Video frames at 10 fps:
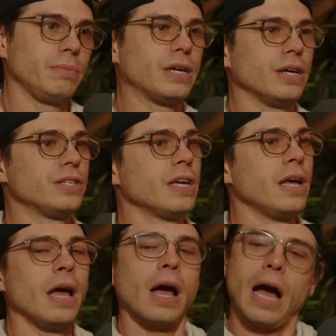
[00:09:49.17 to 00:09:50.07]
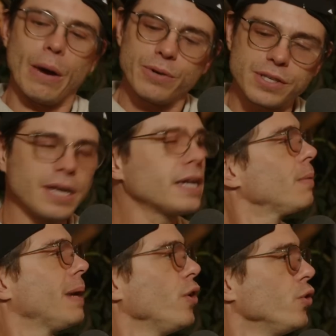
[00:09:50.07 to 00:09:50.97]
because i was thinking
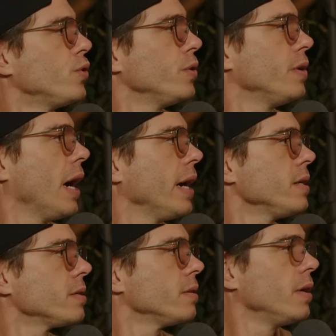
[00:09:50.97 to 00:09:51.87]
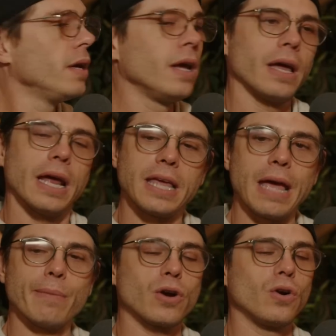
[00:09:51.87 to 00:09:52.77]
about you two guys Aww. and i
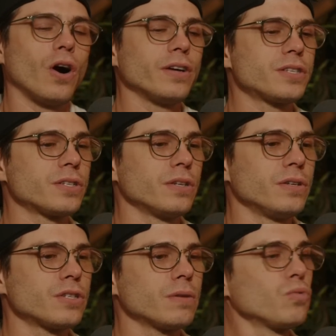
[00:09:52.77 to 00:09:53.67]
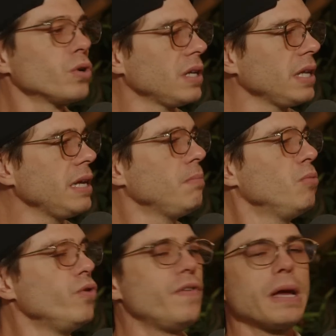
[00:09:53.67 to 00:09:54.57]
came Thank across some really
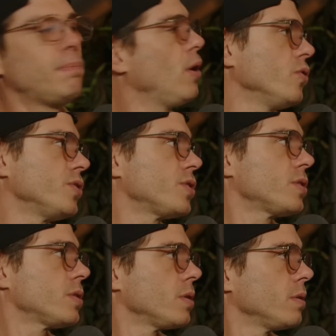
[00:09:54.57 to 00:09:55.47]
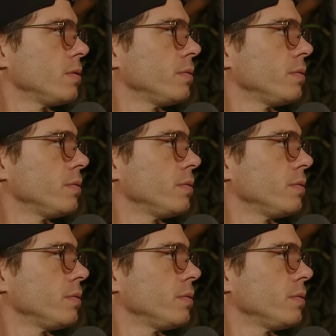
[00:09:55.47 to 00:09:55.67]
moving posts